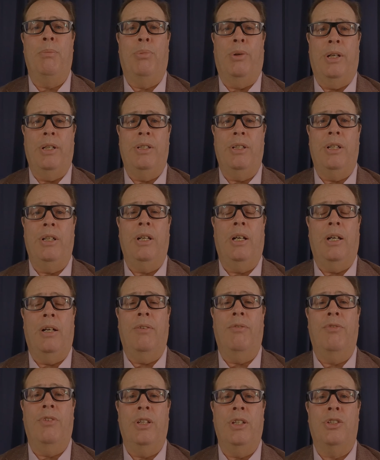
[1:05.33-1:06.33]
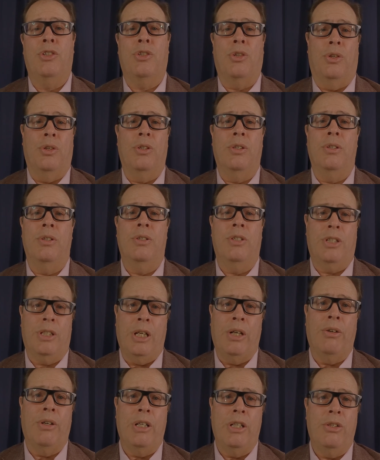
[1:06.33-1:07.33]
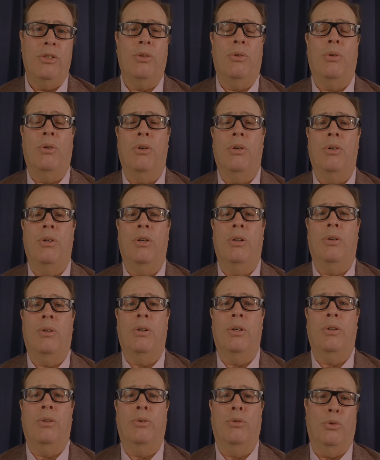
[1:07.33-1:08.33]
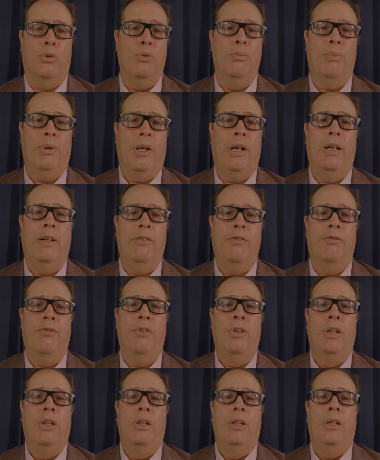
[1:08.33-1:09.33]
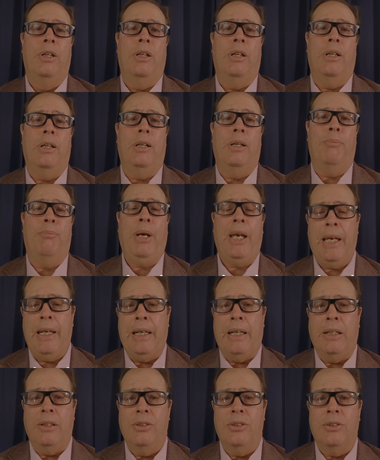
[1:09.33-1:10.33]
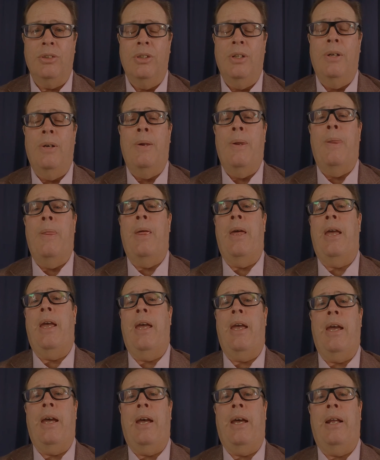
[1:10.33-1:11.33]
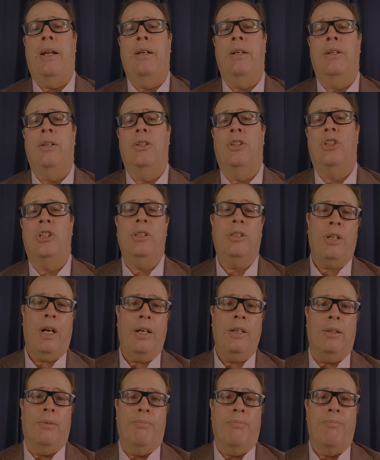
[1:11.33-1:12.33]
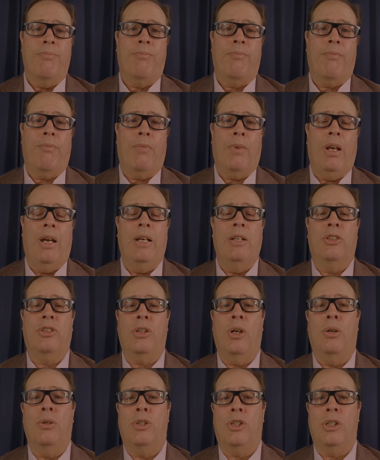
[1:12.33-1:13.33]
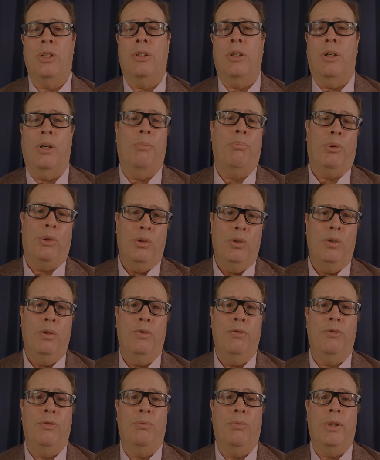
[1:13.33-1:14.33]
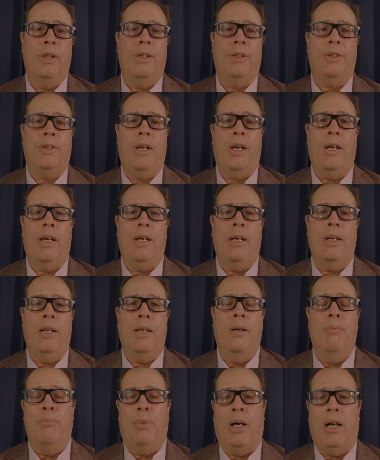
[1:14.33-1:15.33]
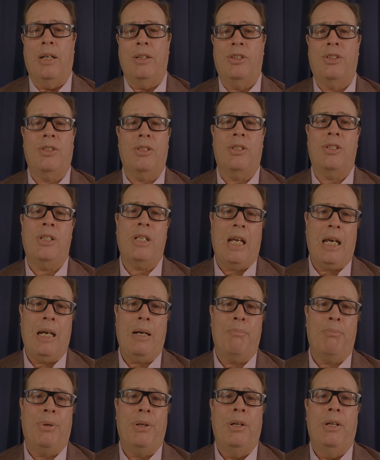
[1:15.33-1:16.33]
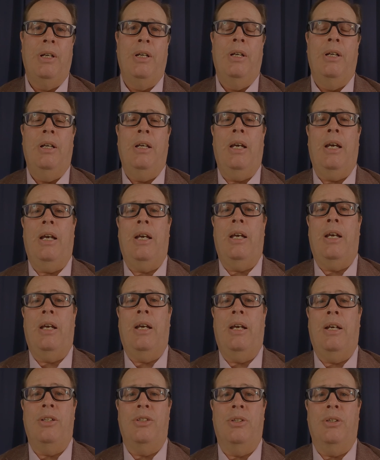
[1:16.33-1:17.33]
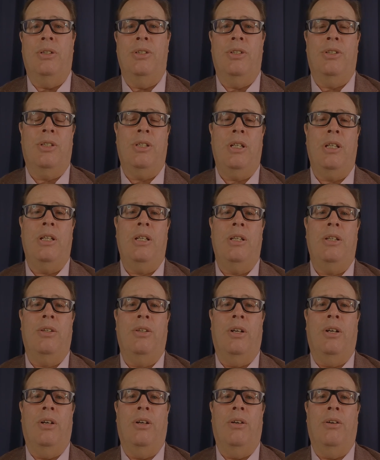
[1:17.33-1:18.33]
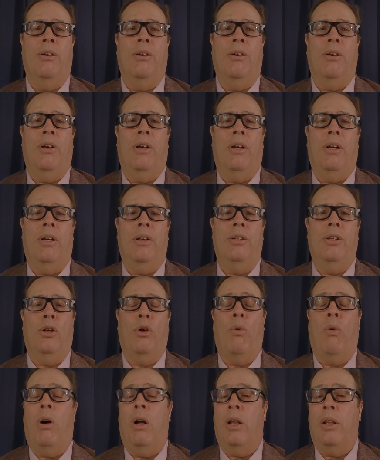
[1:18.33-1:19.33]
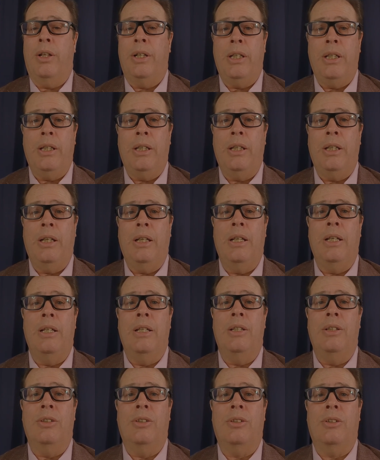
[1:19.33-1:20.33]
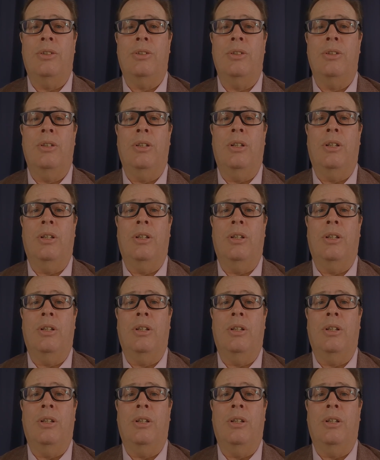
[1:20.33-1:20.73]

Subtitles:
printed of this certain series or group of paintings. And she signed them. And so they're approved with a embossed stamp. As you can see, the quality is